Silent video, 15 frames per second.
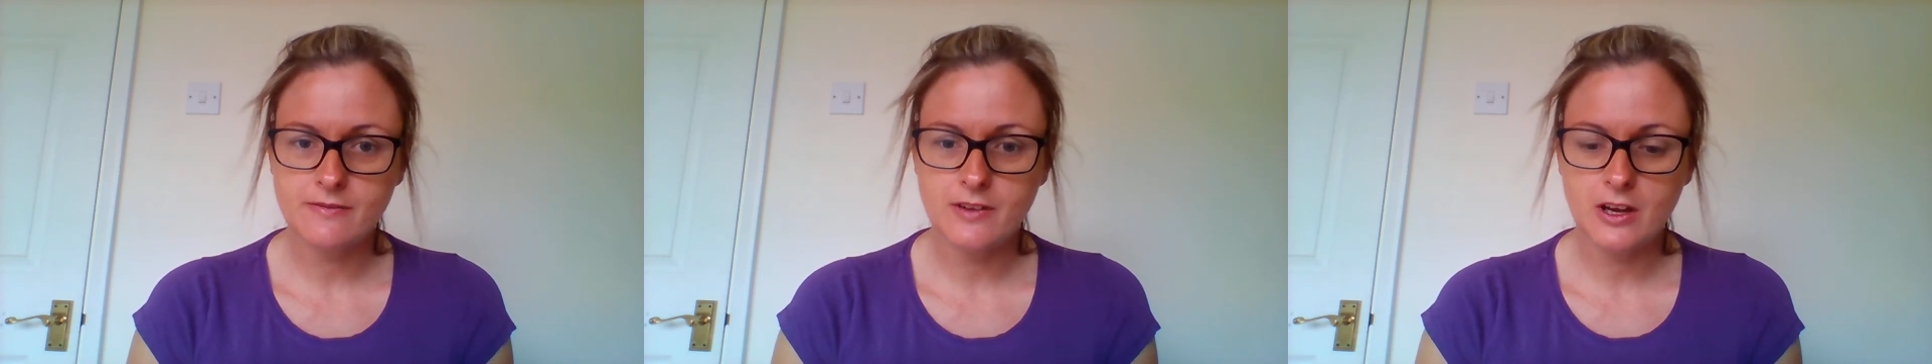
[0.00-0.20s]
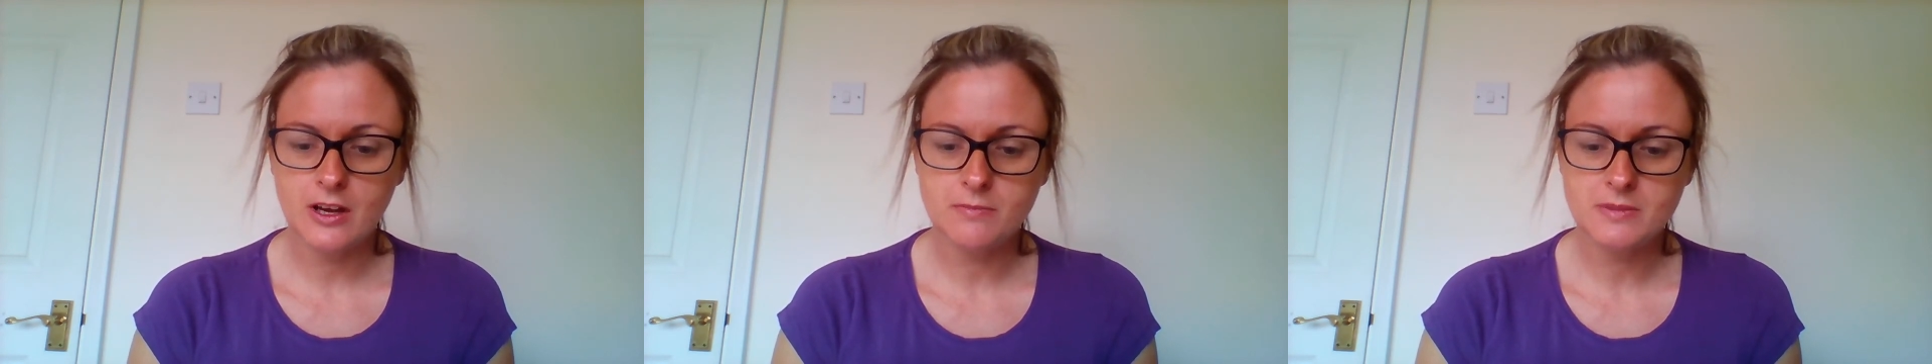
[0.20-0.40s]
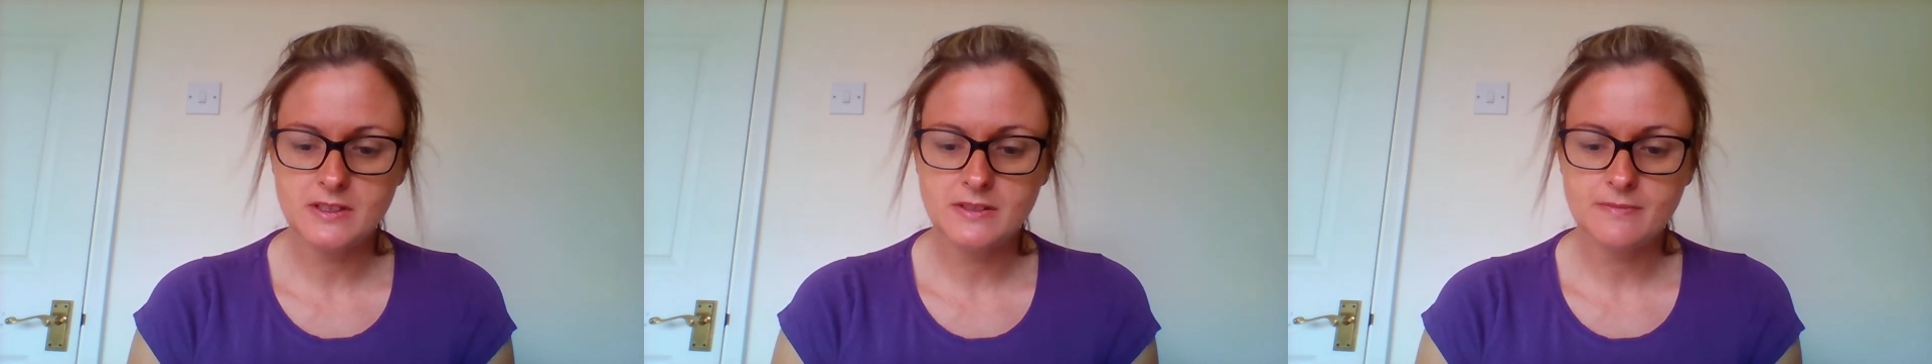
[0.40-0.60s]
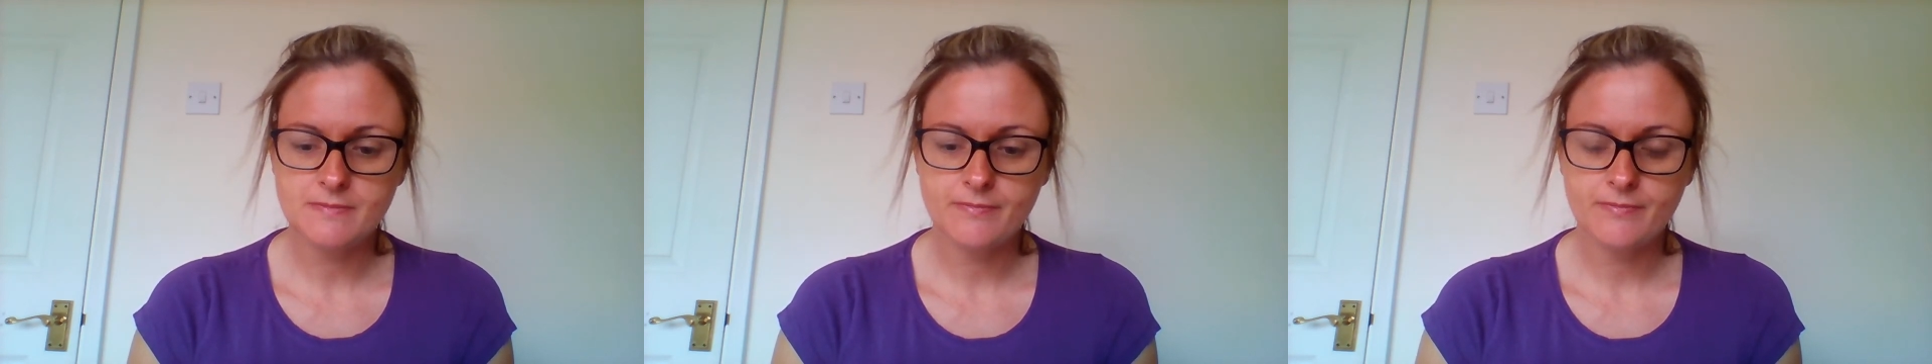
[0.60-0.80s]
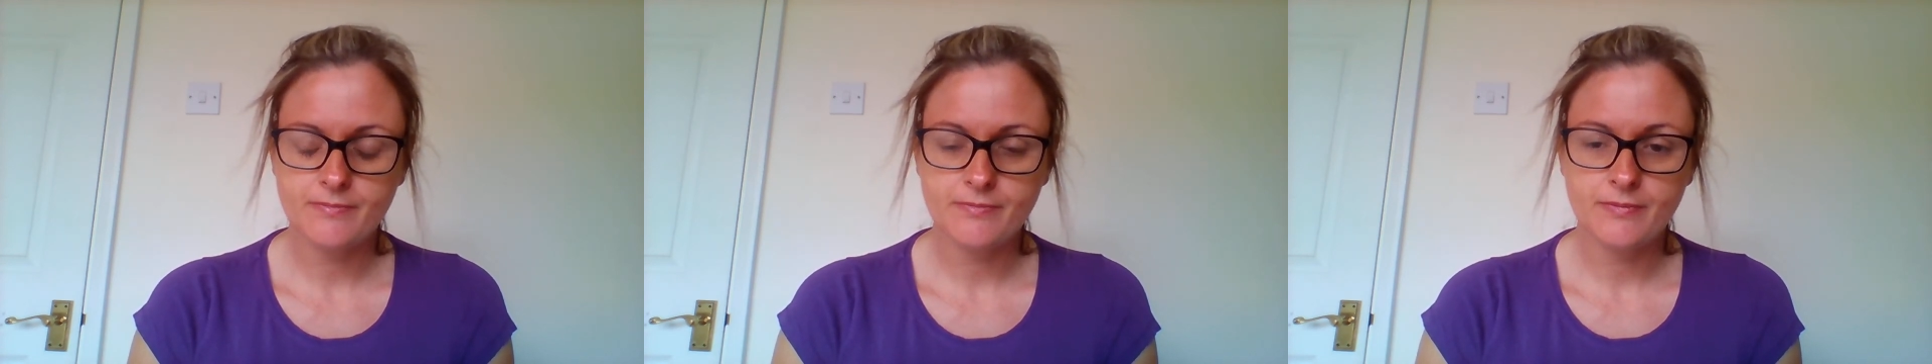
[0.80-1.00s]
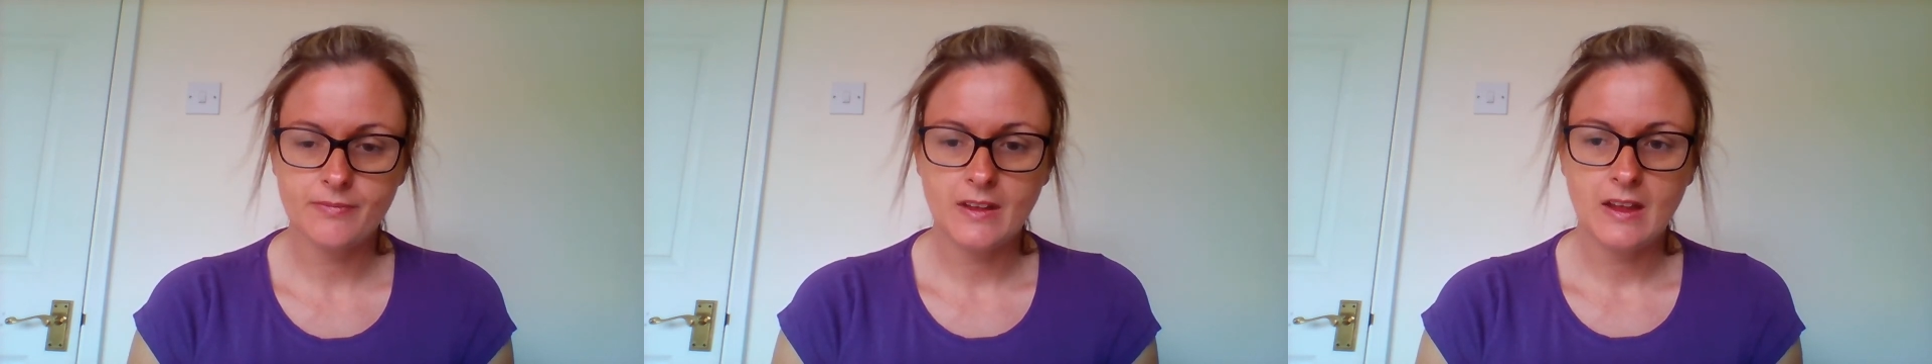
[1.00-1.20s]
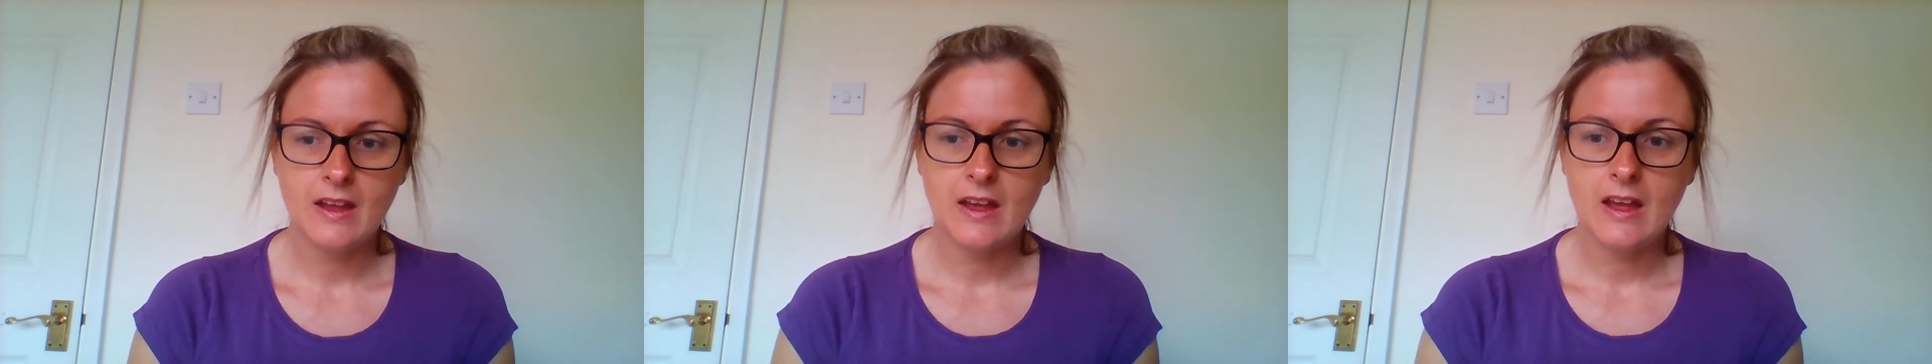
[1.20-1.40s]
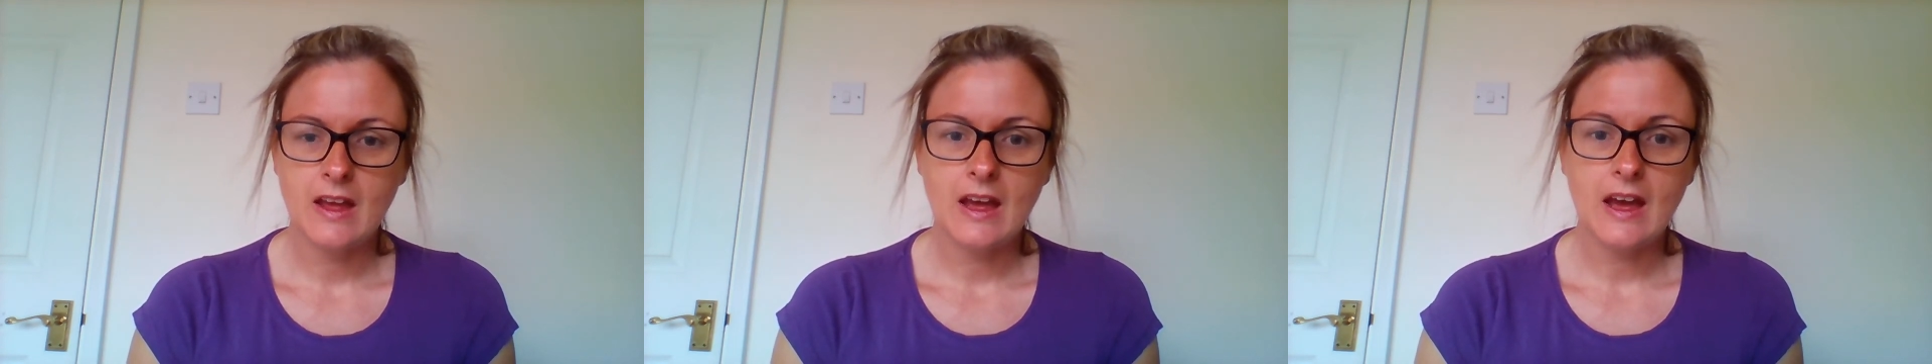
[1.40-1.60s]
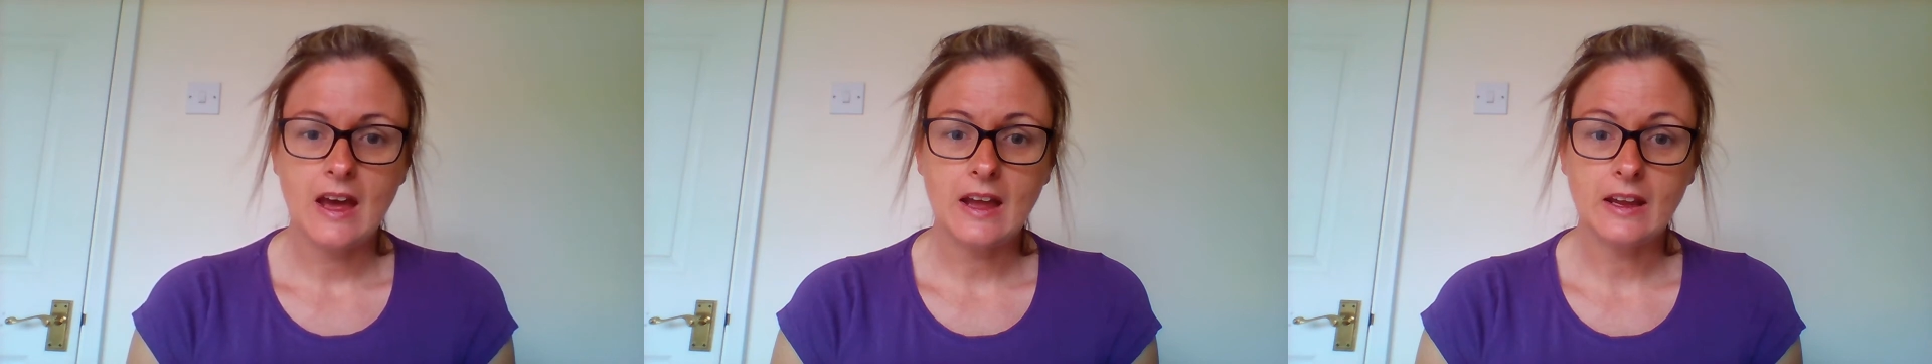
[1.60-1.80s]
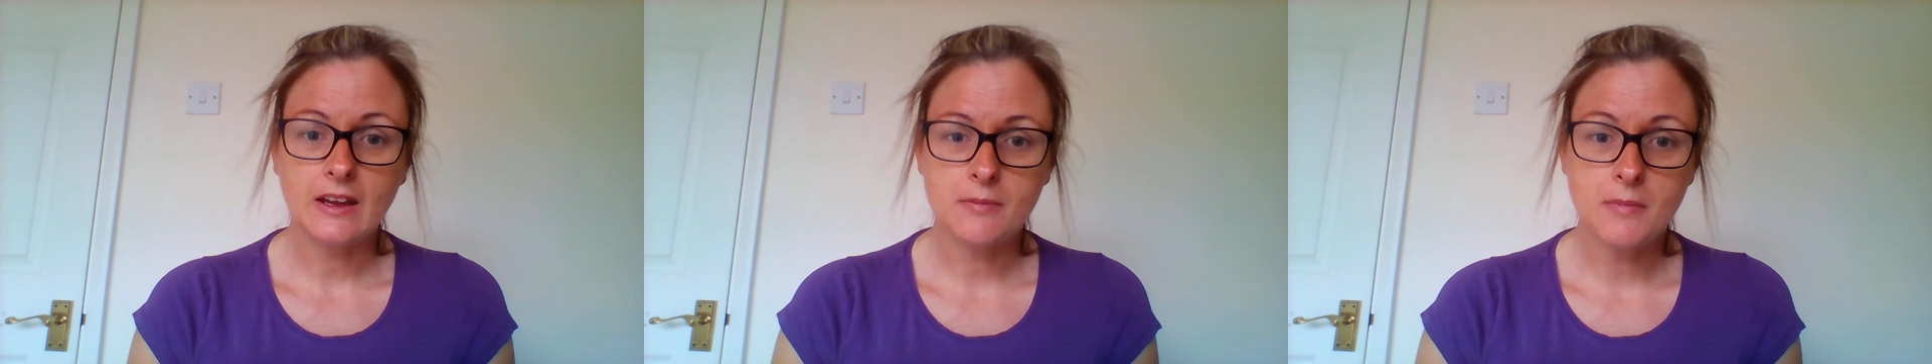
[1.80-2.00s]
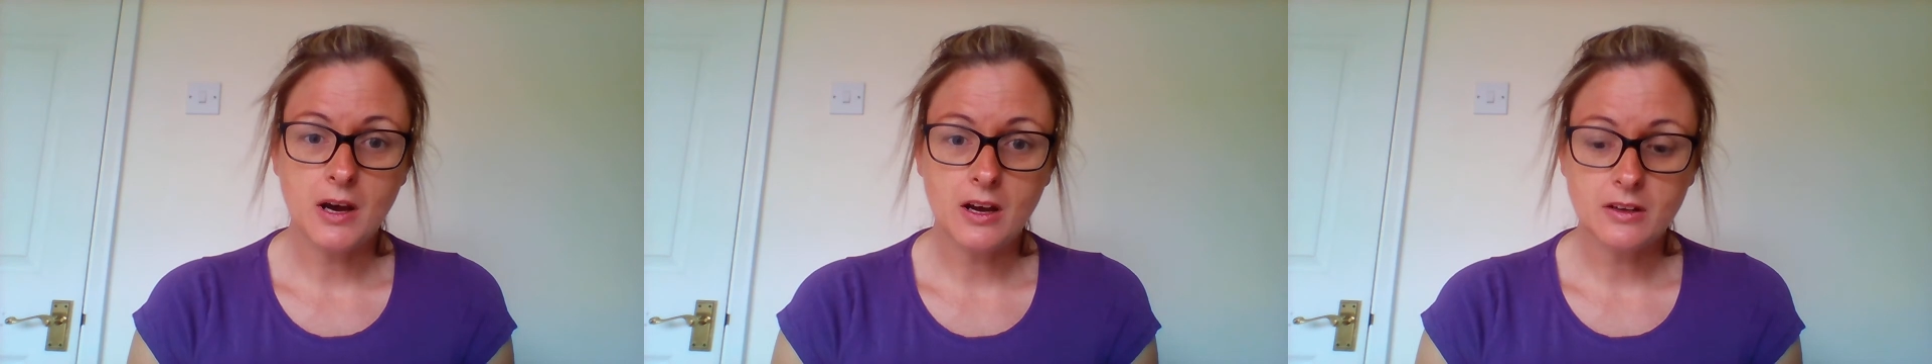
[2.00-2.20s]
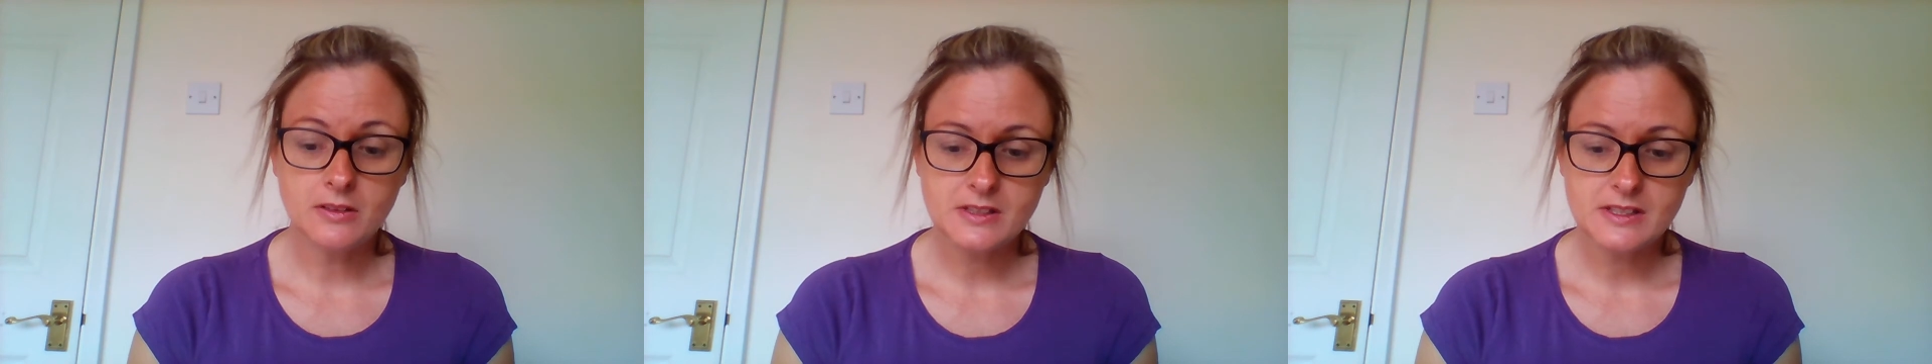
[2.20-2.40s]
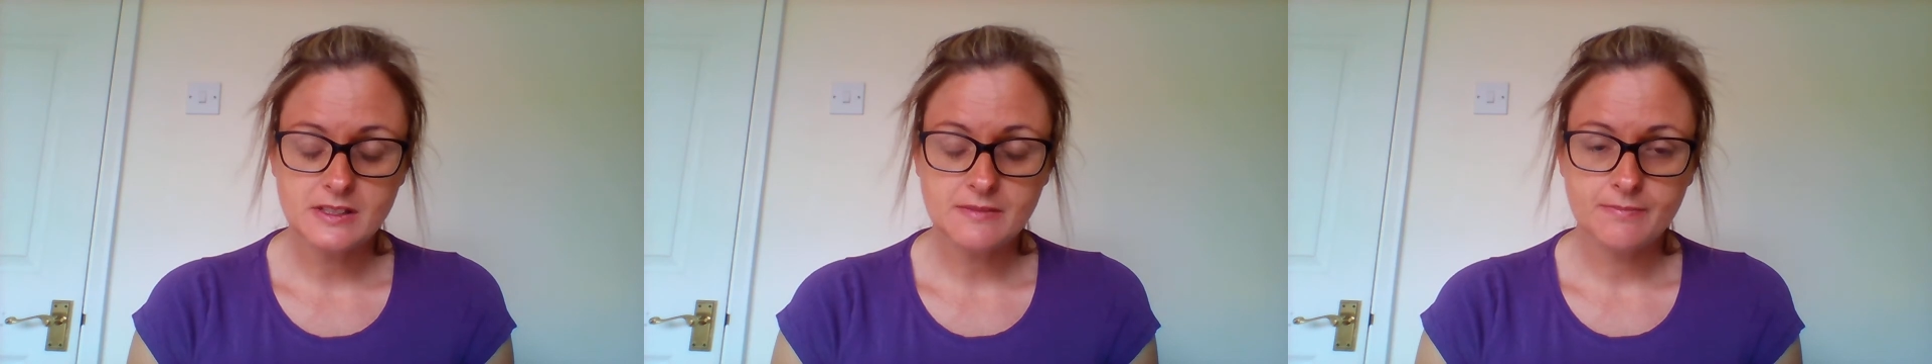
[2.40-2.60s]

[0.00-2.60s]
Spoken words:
verbs and commands.